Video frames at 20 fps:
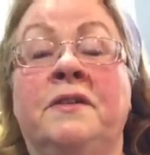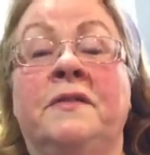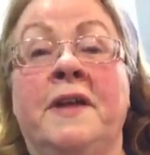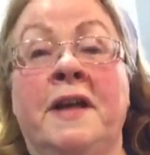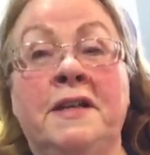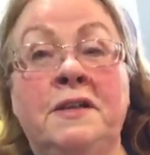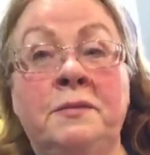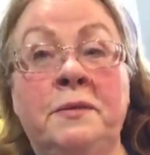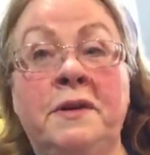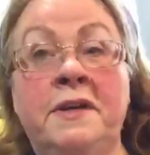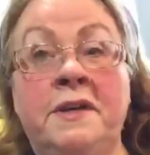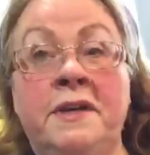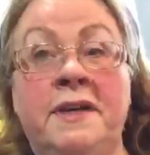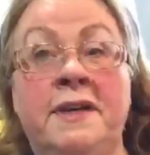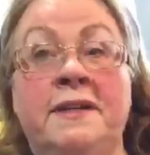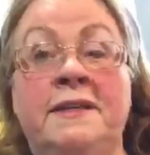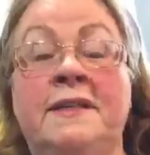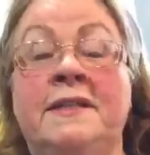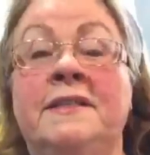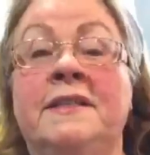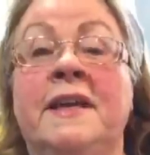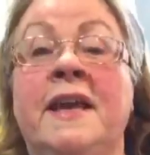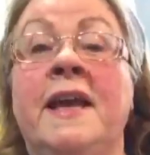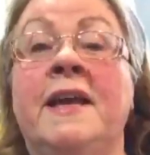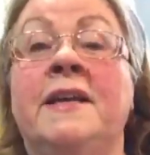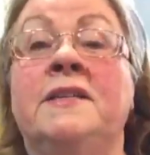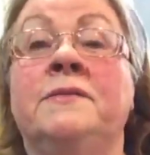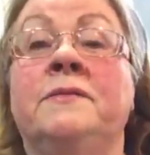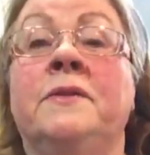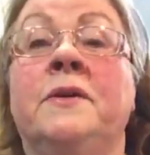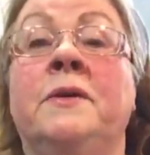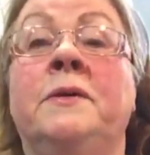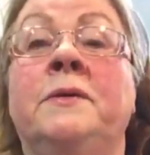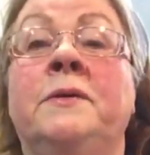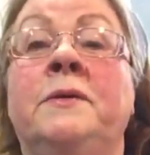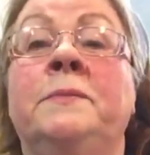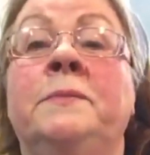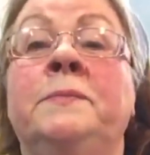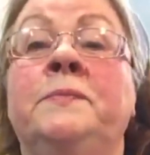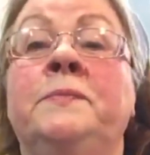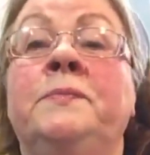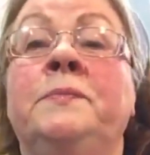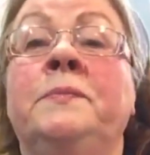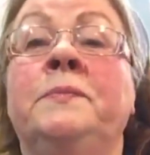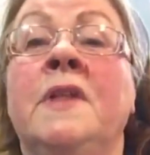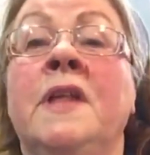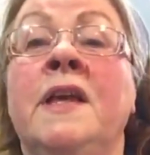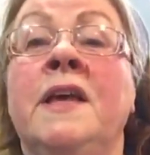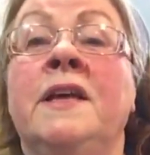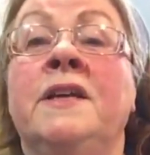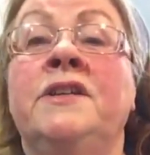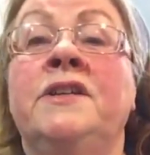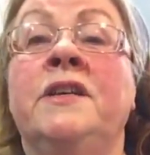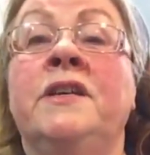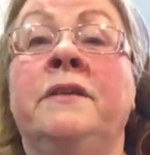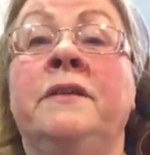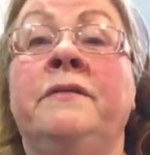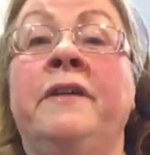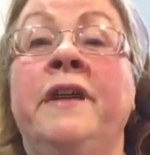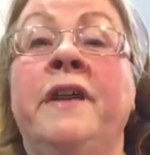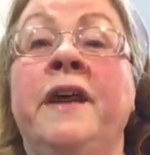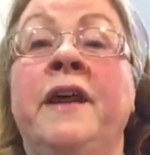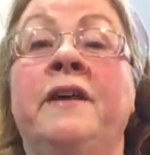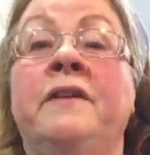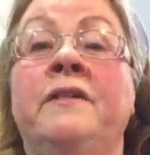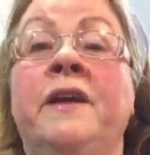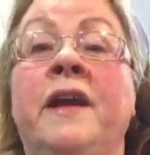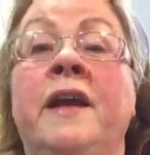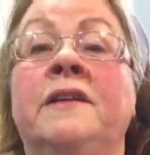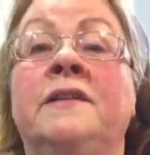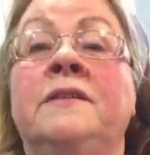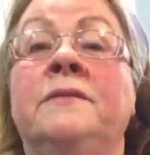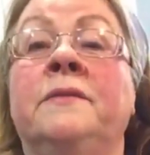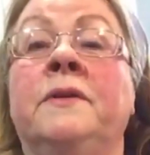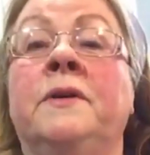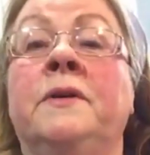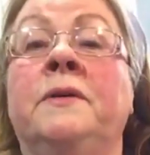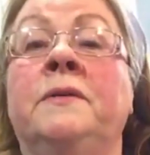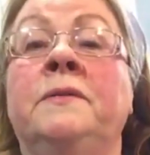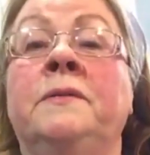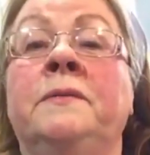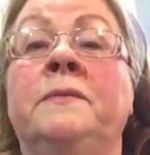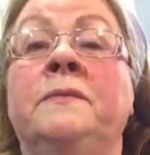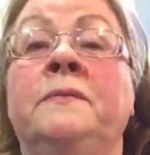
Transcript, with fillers: That's what it is. It's a casserole. Chili relleno casserole.